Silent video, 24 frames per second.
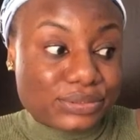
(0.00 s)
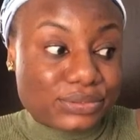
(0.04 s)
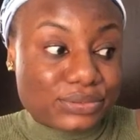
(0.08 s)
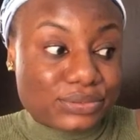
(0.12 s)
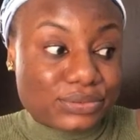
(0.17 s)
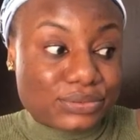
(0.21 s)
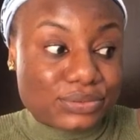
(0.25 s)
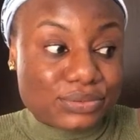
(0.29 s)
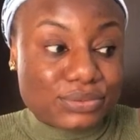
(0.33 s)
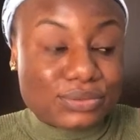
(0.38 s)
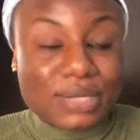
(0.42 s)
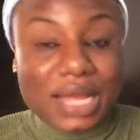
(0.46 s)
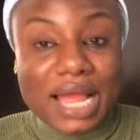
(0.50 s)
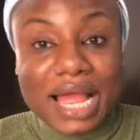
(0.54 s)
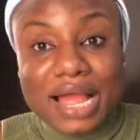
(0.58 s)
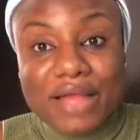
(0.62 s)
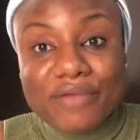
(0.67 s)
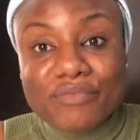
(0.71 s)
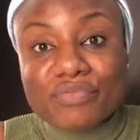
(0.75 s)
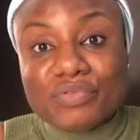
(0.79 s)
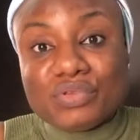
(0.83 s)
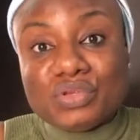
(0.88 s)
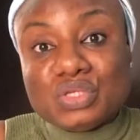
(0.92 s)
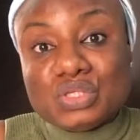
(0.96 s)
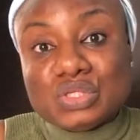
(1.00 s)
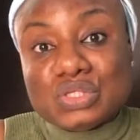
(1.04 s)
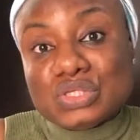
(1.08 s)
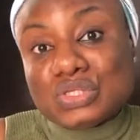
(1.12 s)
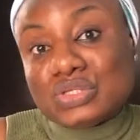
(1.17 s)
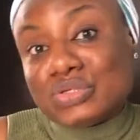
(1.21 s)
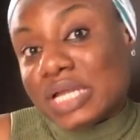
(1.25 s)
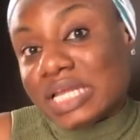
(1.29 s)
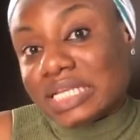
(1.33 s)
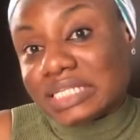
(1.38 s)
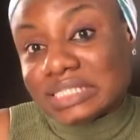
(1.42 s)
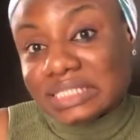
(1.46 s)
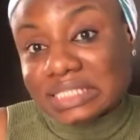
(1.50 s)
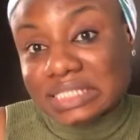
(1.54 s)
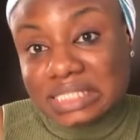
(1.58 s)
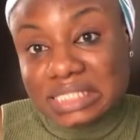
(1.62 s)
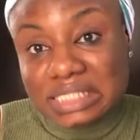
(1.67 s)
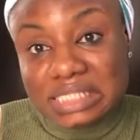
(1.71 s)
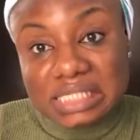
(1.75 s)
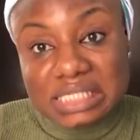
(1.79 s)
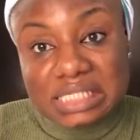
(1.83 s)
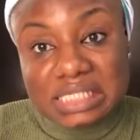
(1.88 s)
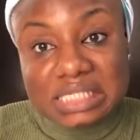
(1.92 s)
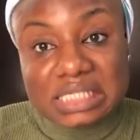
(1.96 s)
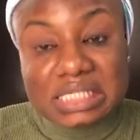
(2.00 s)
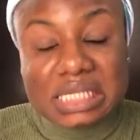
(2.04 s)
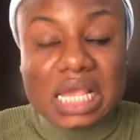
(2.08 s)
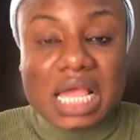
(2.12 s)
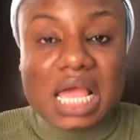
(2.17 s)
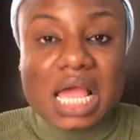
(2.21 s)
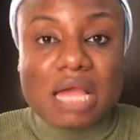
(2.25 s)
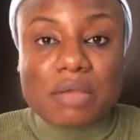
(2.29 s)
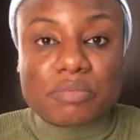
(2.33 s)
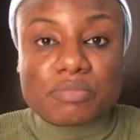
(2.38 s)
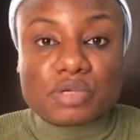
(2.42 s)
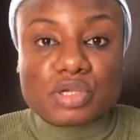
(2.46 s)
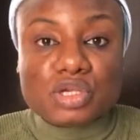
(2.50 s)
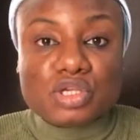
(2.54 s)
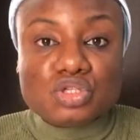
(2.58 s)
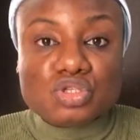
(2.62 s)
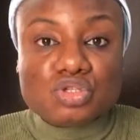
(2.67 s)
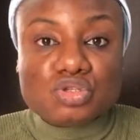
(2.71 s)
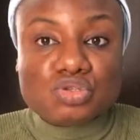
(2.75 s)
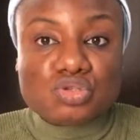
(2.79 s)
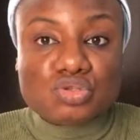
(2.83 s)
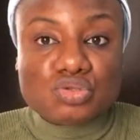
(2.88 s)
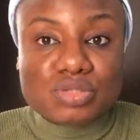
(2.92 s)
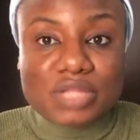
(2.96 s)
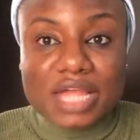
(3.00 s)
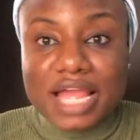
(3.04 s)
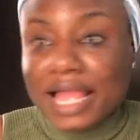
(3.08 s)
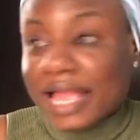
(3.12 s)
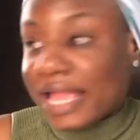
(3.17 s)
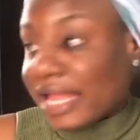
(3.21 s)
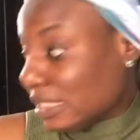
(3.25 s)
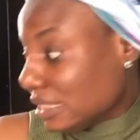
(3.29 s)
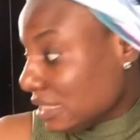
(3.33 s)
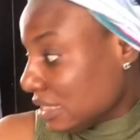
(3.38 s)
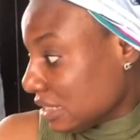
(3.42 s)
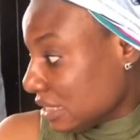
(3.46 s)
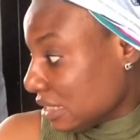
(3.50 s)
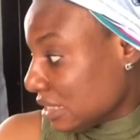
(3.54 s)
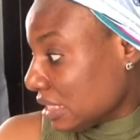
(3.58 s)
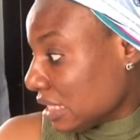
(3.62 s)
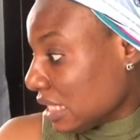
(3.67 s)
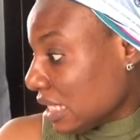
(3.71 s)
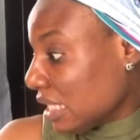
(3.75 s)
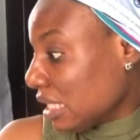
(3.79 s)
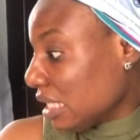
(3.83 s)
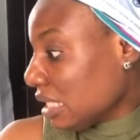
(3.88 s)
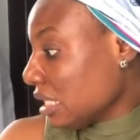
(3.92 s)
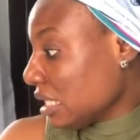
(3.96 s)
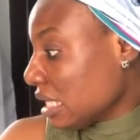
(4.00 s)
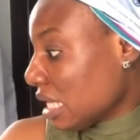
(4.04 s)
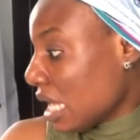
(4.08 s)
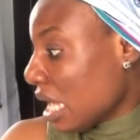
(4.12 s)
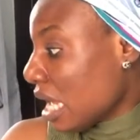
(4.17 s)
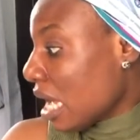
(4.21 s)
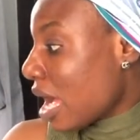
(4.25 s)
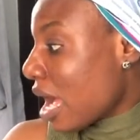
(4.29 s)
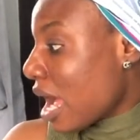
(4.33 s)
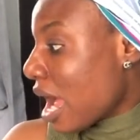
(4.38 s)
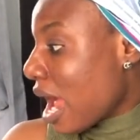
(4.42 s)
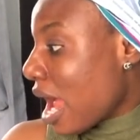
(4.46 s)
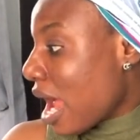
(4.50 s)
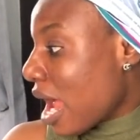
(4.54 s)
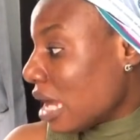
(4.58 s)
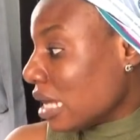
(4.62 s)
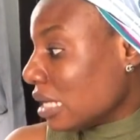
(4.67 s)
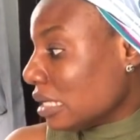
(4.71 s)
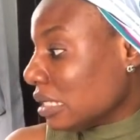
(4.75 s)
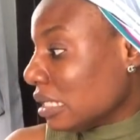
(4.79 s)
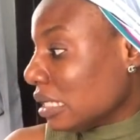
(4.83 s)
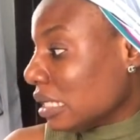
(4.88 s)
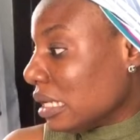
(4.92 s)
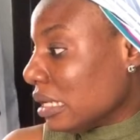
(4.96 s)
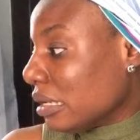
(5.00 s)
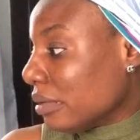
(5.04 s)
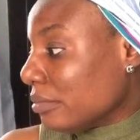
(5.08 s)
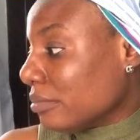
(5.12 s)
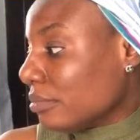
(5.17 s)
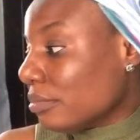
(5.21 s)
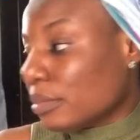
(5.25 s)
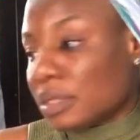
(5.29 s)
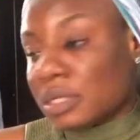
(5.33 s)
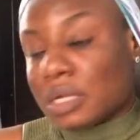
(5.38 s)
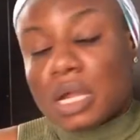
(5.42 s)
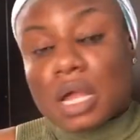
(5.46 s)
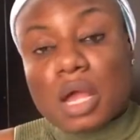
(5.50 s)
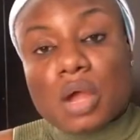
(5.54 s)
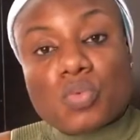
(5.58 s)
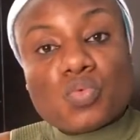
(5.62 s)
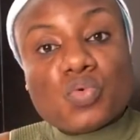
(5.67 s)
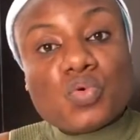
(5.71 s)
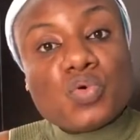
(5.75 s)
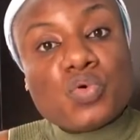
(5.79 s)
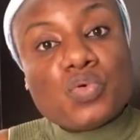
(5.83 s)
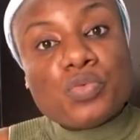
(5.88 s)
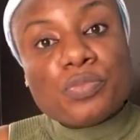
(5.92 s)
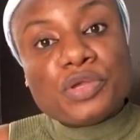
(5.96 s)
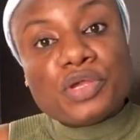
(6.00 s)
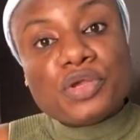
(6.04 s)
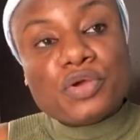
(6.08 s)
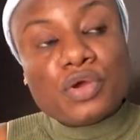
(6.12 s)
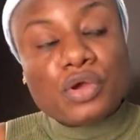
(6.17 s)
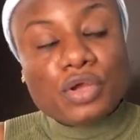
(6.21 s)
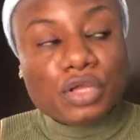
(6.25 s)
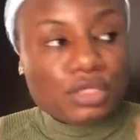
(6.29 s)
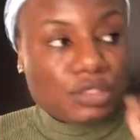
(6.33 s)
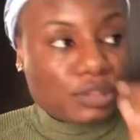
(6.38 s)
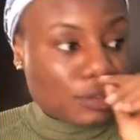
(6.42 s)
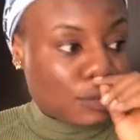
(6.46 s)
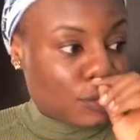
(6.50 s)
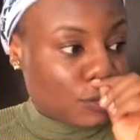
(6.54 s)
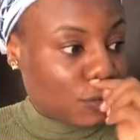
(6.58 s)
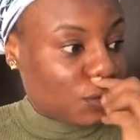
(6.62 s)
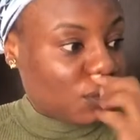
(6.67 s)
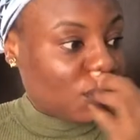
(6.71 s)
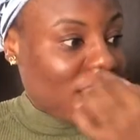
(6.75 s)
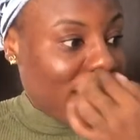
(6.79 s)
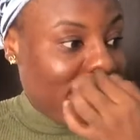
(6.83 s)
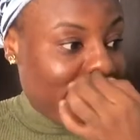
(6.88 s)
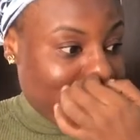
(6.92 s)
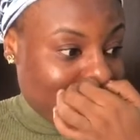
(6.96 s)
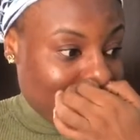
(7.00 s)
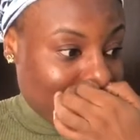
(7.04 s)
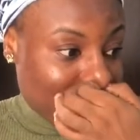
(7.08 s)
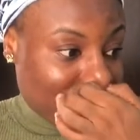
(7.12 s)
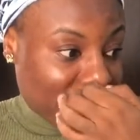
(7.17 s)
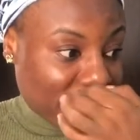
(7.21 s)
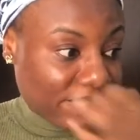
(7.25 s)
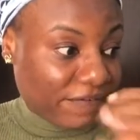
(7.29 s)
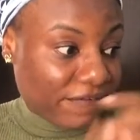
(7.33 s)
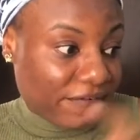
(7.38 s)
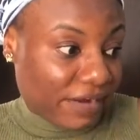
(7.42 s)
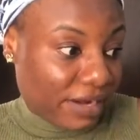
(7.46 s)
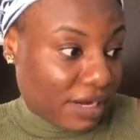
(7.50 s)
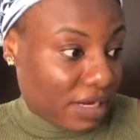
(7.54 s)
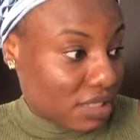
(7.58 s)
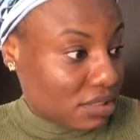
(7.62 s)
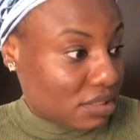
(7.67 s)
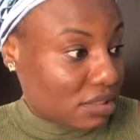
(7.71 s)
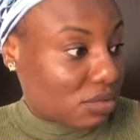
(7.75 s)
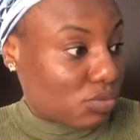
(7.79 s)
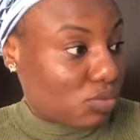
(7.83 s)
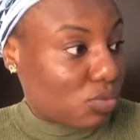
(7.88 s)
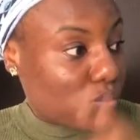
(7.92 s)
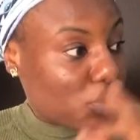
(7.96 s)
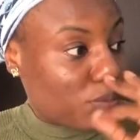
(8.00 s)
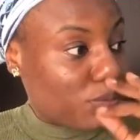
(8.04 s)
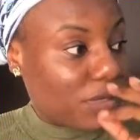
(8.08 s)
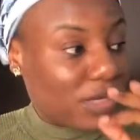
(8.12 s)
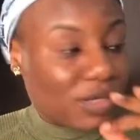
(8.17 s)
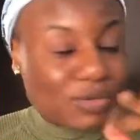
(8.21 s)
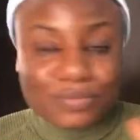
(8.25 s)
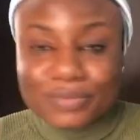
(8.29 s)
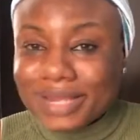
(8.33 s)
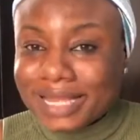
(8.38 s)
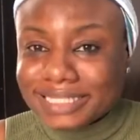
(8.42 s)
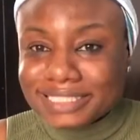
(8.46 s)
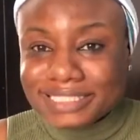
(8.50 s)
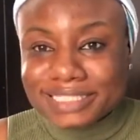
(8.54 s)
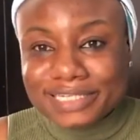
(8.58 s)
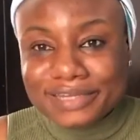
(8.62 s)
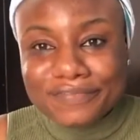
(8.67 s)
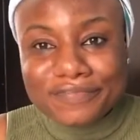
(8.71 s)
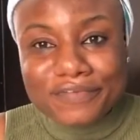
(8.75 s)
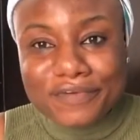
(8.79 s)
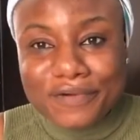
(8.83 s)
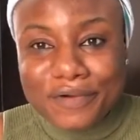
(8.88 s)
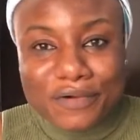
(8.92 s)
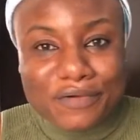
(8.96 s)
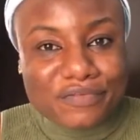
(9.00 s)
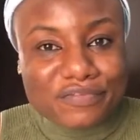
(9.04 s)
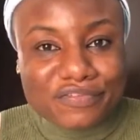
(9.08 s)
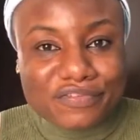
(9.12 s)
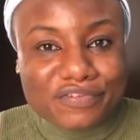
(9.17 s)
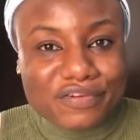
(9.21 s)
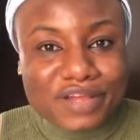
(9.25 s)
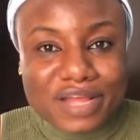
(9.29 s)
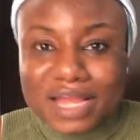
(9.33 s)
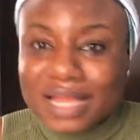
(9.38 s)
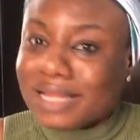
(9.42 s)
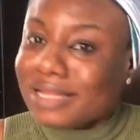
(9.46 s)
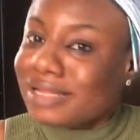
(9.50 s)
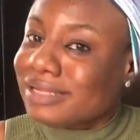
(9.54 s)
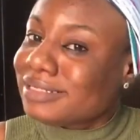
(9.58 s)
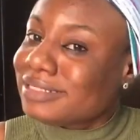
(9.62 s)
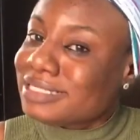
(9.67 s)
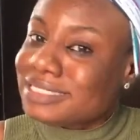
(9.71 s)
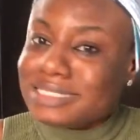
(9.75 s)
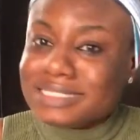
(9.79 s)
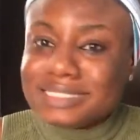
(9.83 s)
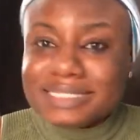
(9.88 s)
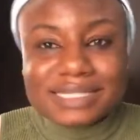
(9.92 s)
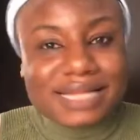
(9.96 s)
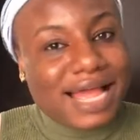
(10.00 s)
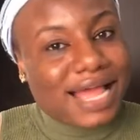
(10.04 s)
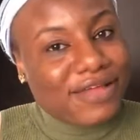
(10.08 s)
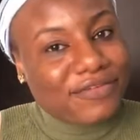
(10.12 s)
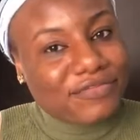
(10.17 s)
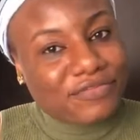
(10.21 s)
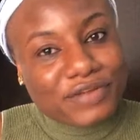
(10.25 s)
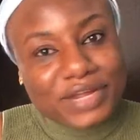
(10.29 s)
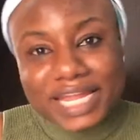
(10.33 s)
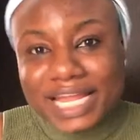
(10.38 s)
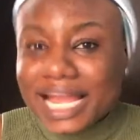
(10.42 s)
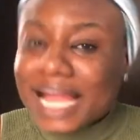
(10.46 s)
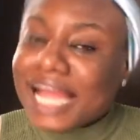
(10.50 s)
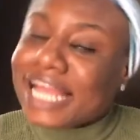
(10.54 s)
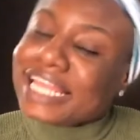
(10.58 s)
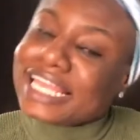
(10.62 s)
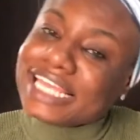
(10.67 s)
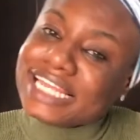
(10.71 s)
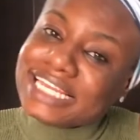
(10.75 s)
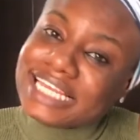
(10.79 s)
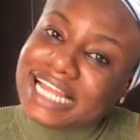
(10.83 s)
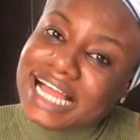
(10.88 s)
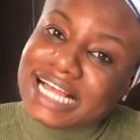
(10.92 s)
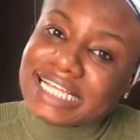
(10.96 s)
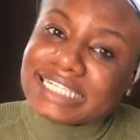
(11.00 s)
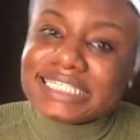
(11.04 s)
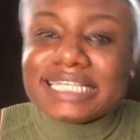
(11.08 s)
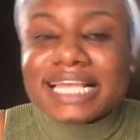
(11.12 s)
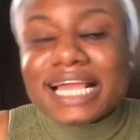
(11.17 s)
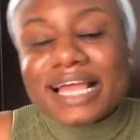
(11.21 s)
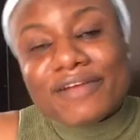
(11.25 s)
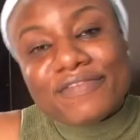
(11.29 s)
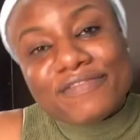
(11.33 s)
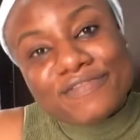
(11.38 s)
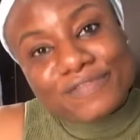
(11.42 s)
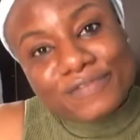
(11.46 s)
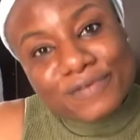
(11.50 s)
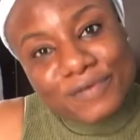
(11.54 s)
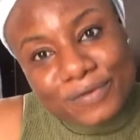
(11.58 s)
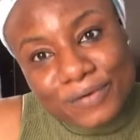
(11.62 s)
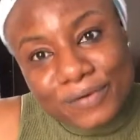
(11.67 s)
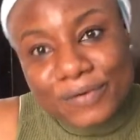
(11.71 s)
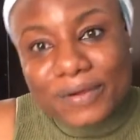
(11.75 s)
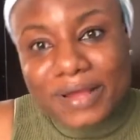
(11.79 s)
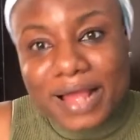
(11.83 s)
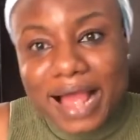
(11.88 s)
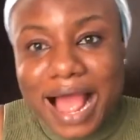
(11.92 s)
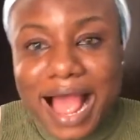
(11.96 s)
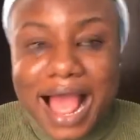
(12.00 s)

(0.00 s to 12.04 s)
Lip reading: to do. I have videos to edit. I'm going to do that editing, and we'll be going to, I and my friends will be, we're chief of this life, we can't kill ourselves for,